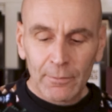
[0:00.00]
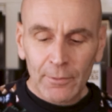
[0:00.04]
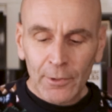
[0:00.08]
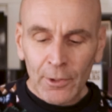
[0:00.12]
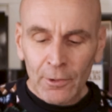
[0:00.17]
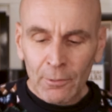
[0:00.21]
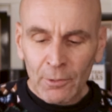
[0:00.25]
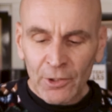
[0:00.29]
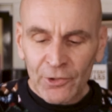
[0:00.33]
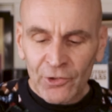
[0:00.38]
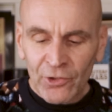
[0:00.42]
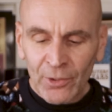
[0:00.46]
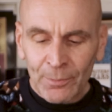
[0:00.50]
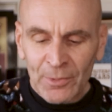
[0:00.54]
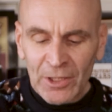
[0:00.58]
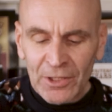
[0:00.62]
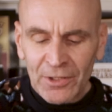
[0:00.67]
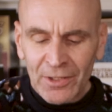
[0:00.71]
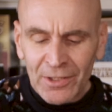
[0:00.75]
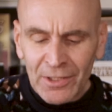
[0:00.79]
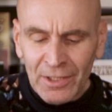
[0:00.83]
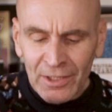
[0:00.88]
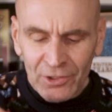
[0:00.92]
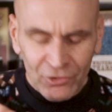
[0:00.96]
you know what,
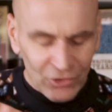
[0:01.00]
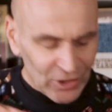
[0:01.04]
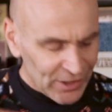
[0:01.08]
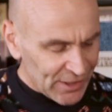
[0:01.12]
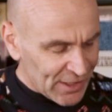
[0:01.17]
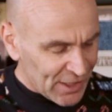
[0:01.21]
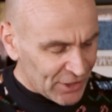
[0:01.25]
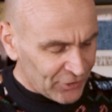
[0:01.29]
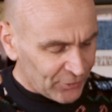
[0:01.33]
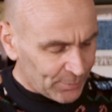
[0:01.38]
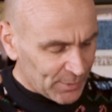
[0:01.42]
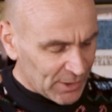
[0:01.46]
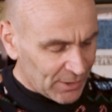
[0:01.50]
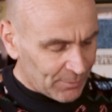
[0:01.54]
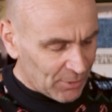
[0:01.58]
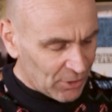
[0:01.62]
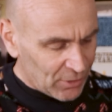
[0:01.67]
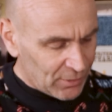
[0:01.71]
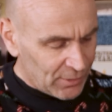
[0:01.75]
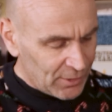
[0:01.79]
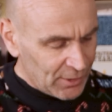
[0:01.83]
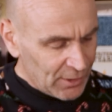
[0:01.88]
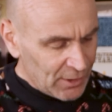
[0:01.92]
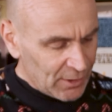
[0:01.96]
somebody did actually ask me
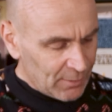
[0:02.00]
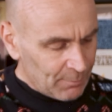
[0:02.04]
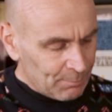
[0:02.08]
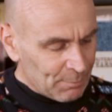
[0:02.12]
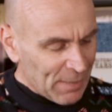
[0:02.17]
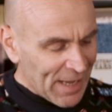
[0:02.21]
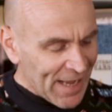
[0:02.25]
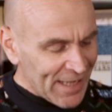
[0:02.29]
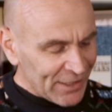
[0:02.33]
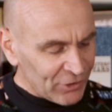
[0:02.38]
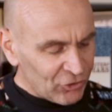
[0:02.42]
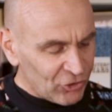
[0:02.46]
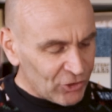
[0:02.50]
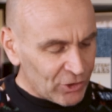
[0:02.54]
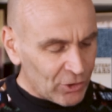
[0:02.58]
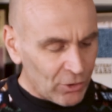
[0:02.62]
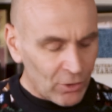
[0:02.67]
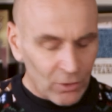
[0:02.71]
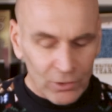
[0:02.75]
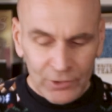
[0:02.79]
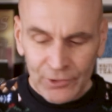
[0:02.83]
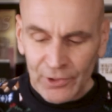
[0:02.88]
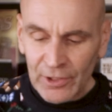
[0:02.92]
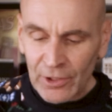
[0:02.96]
about batched
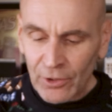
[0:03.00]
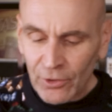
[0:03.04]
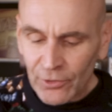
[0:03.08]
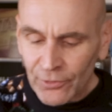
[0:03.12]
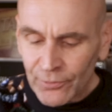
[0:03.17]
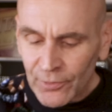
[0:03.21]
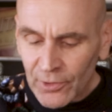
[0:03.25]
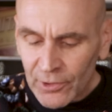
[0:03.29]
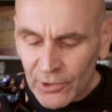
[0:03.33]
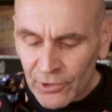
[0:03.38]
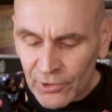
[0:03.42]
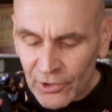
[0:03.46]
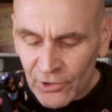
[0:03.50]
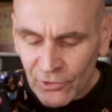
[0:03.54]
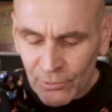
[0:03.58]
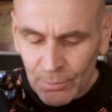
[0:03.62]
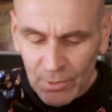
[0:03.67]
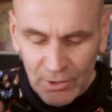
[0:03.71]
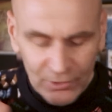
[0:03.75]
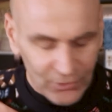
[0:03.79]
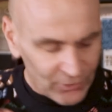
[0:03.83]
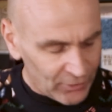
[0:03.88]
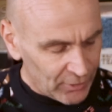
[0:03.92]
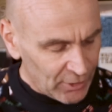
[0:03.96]
cocktails for
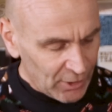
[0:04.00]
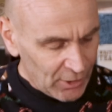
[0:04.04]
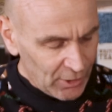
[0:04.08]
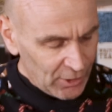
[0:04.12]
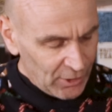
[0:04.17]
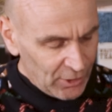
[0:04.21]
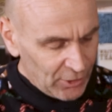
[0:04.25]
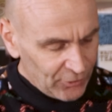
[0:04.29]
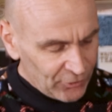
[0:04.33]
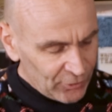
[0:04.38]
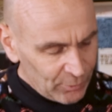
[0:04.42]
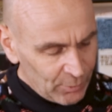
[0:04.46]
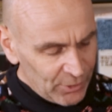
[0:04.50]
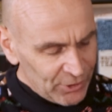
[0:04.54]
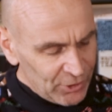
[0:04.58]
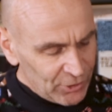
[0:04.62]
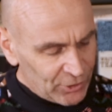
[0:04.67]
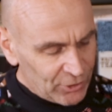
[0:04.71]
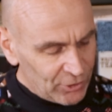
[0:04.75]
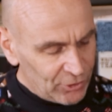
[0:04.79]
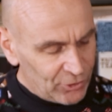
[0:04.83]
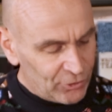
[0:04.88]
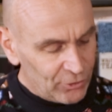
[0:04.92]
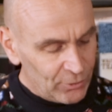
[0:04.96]
Christmas. So what you
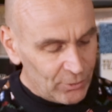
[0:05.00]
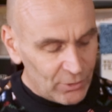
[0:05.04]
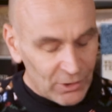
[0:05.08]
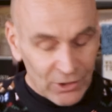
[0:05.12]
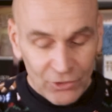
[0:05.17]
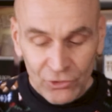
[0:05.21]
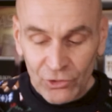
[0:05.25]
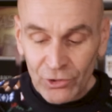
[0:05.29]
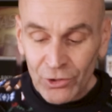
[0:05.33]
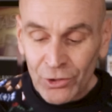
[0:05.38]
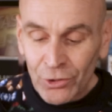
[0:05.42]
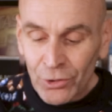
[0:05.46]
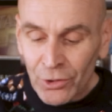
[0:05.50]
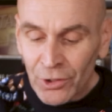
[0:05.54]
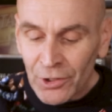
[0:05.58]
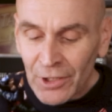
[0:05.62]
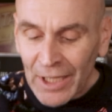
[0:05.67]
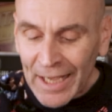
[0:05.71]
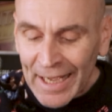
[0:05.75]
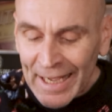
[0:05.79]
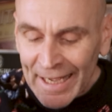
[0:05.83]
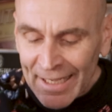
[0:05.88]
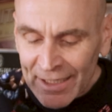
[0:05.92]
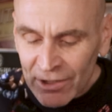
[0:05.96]
could do is you
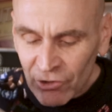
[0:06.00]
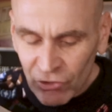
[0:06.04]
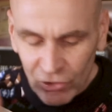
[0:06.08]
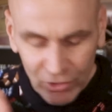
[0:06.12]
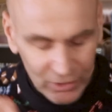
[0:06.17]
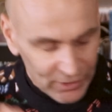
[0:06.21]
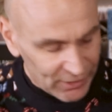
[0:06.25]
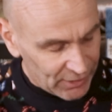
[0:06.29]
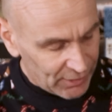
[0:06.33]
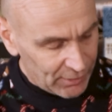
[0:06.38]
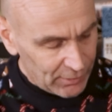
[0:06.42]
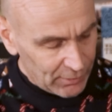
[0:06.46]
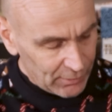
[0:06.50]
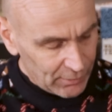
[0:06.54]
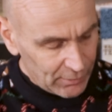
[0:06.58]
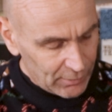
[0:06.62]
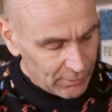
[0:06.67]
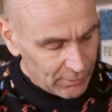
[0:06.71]
could actually